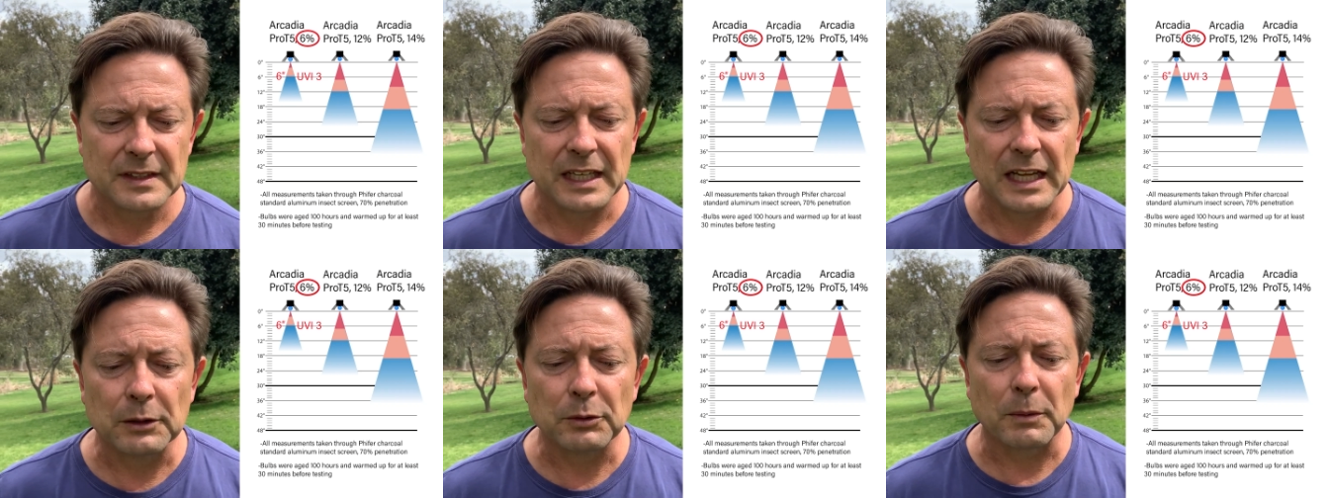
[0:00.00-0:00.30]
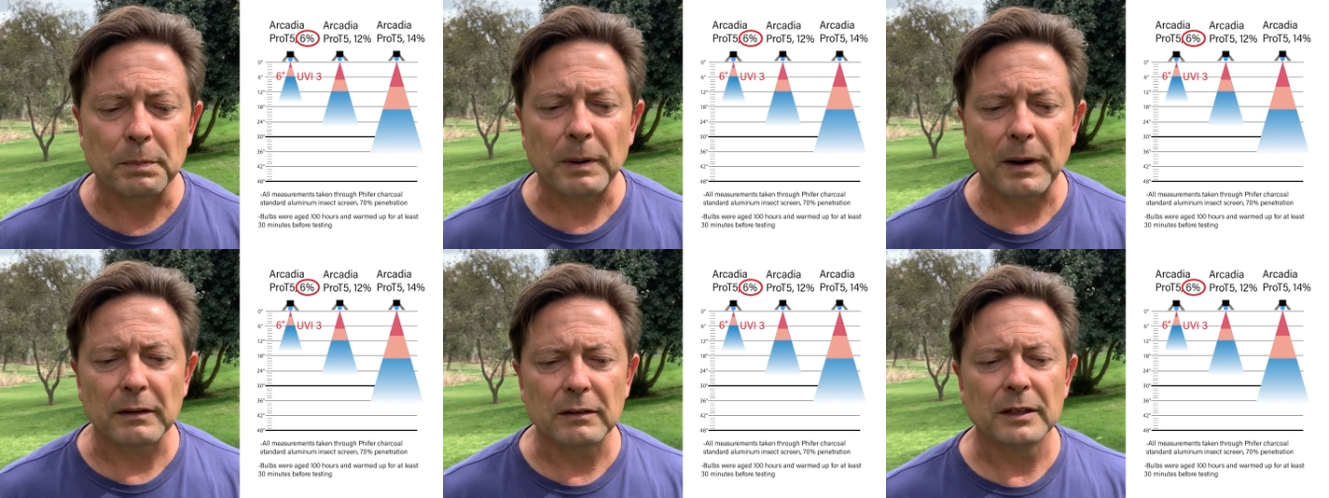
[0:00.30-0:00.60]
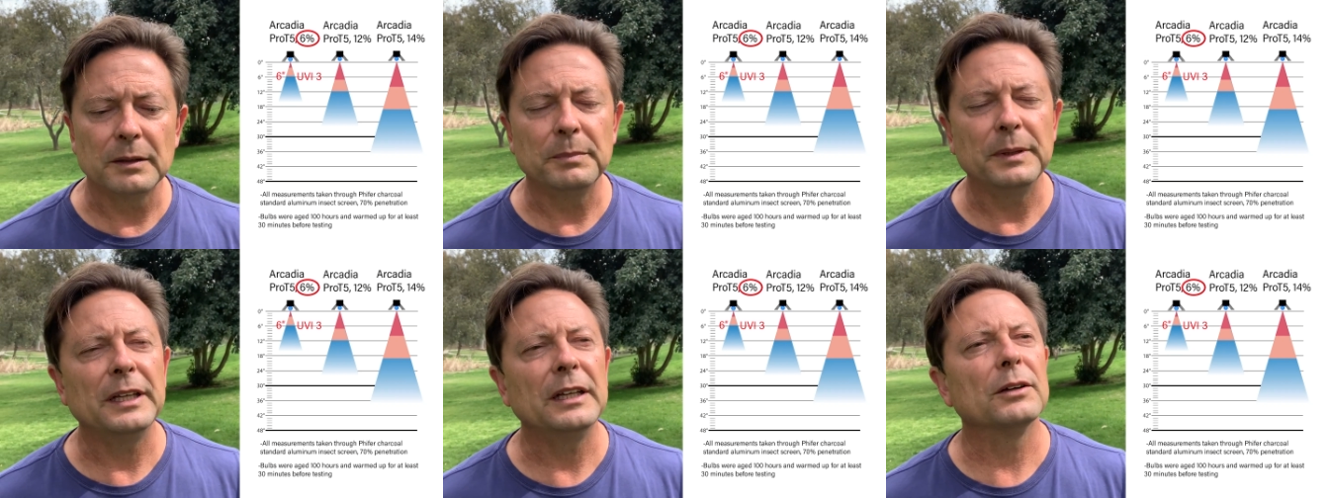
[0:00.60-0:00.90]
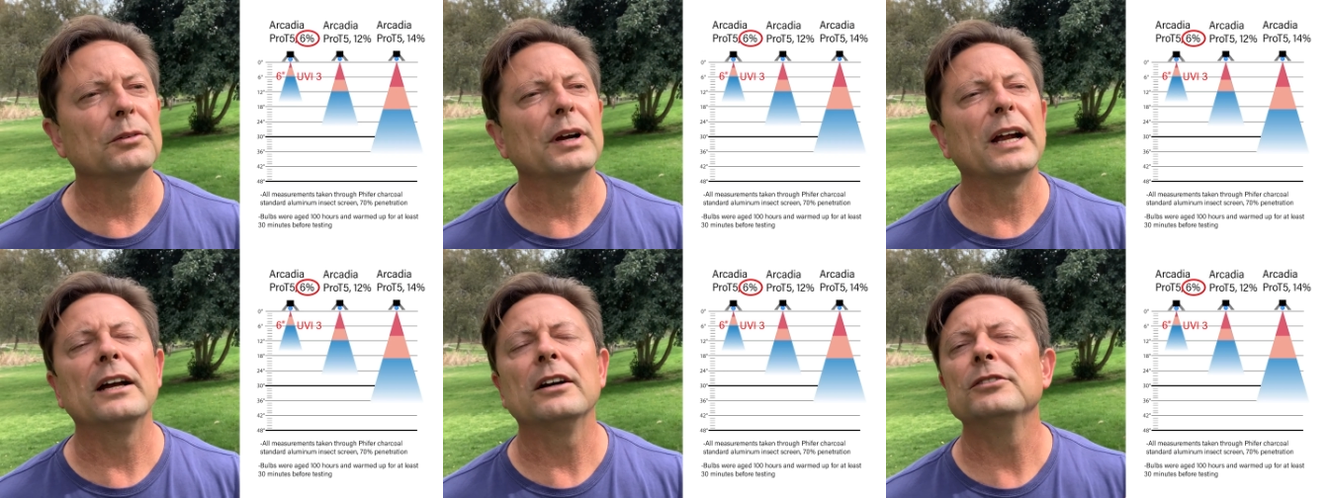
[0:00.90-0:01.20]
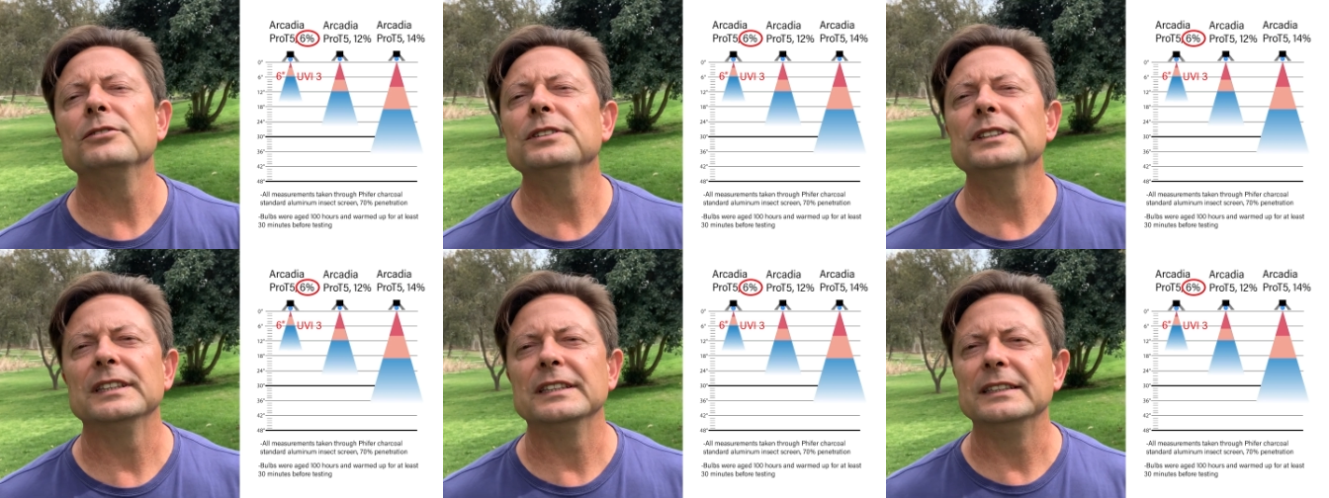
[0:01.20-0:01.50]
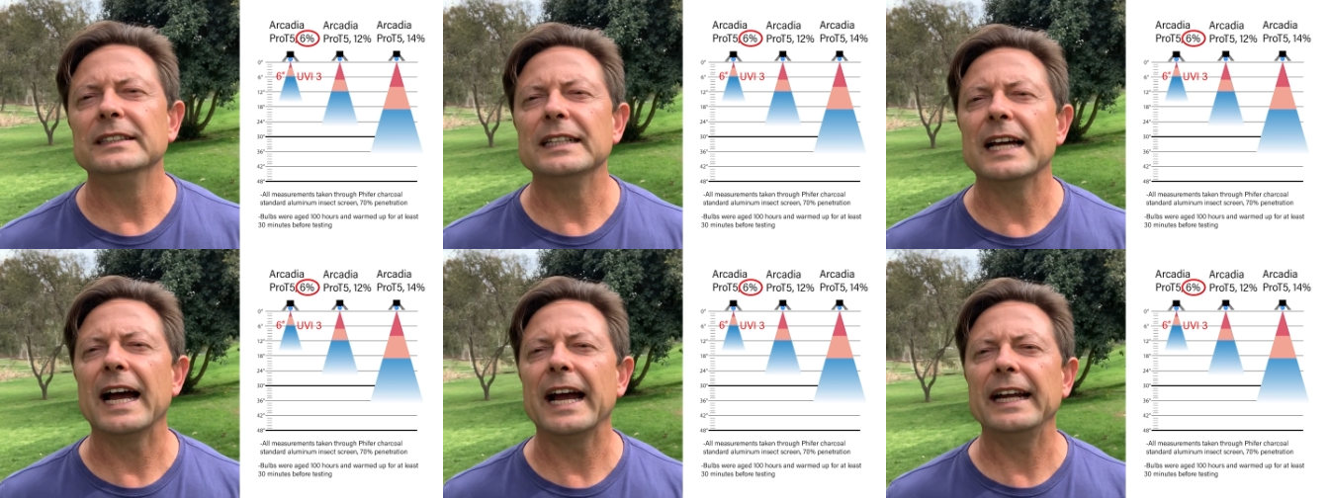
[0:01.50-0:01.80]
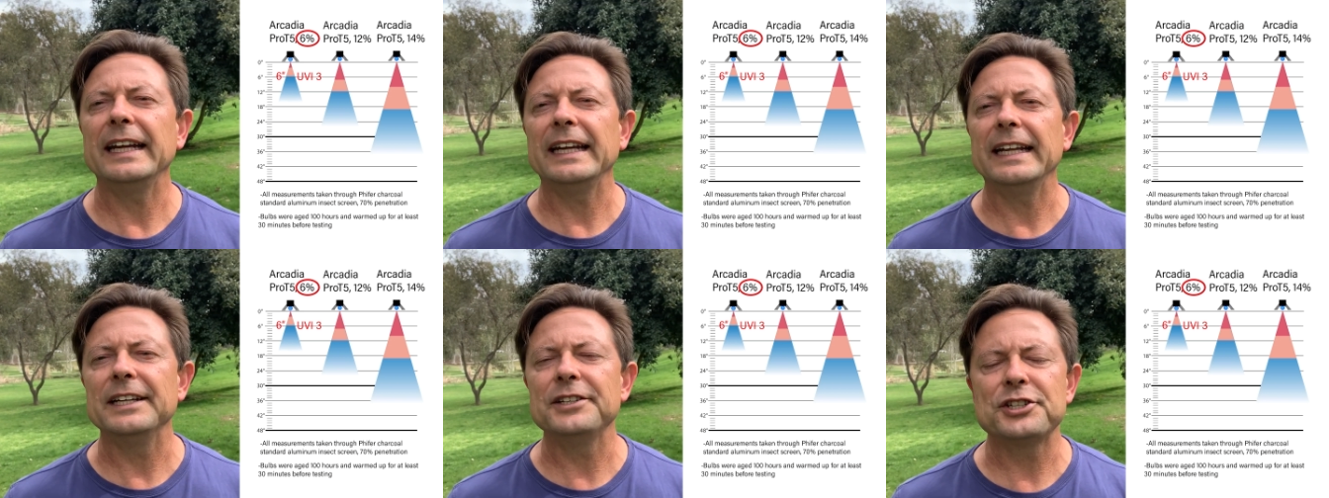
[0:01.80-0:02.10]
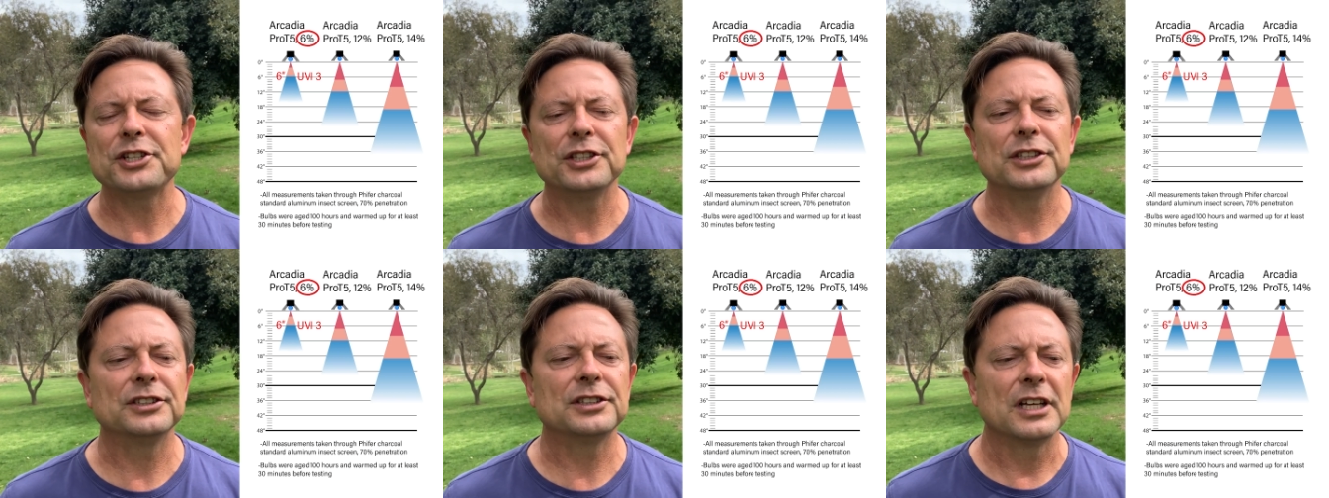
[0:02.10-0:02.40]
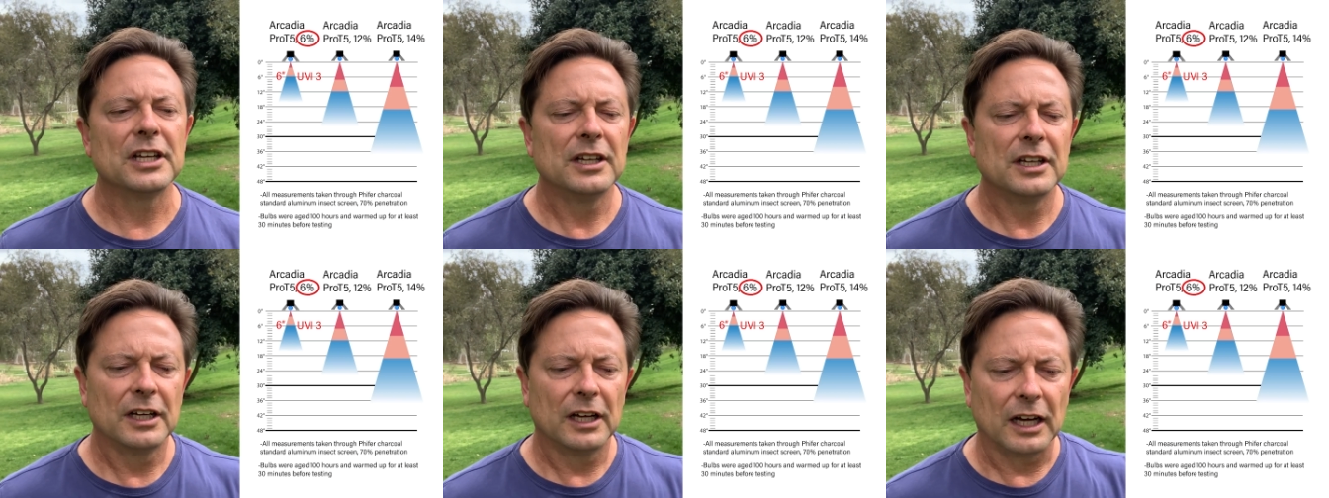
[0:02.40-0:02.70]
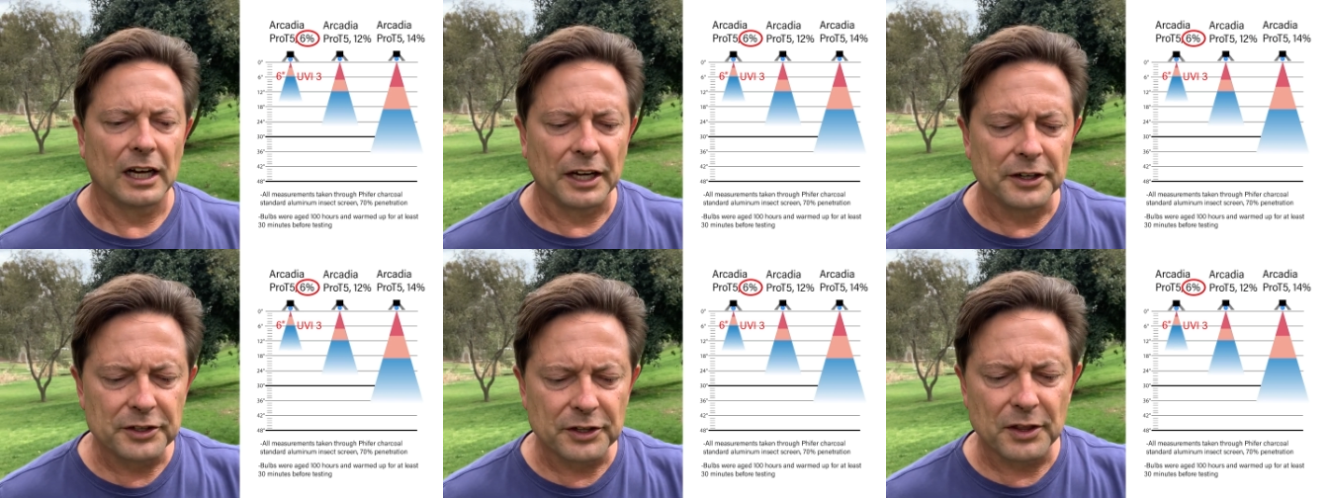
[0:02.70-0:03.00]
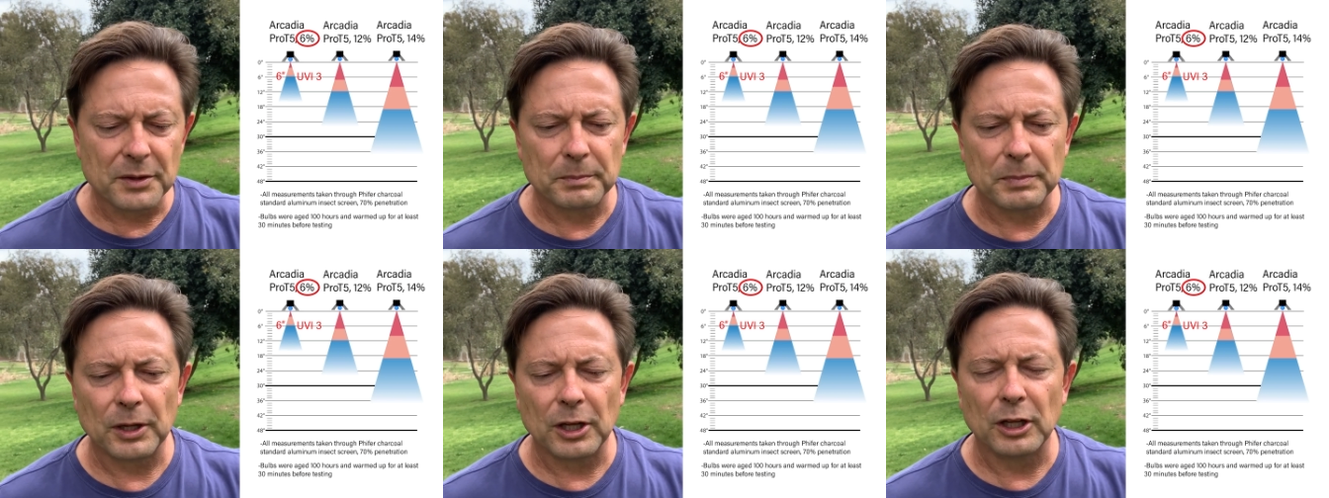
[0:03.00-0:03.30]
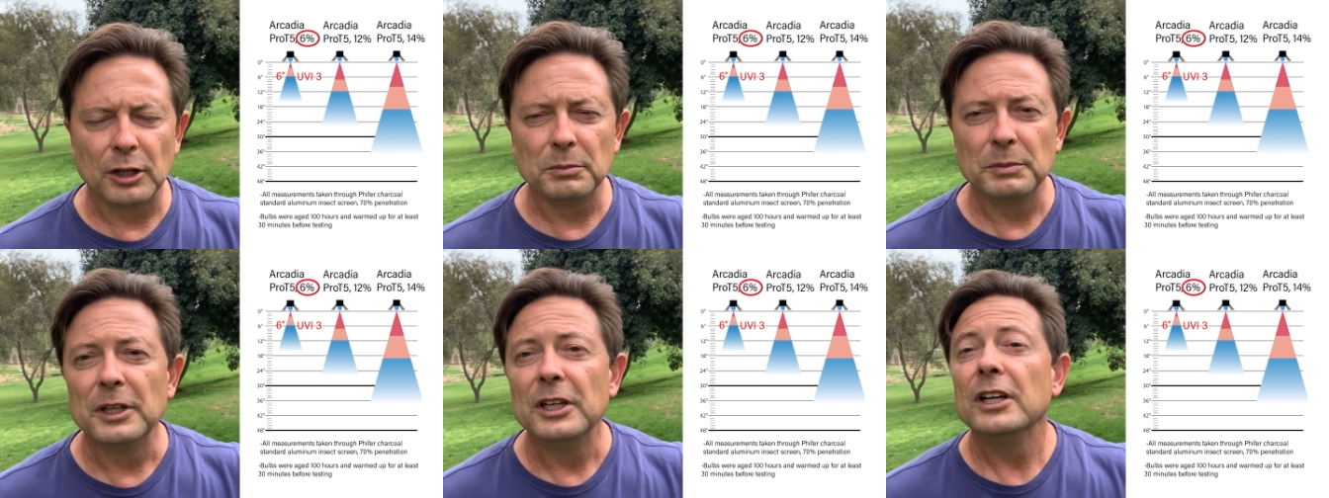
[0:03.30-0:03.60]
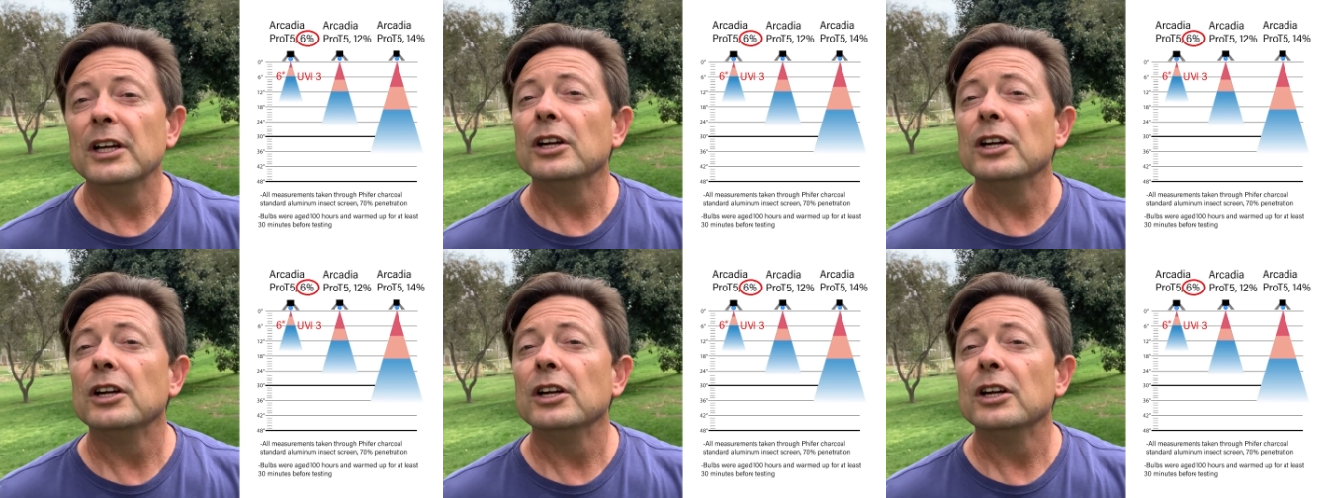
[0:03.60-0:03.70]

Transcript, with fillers: it will probably be around 6 inches under the bulb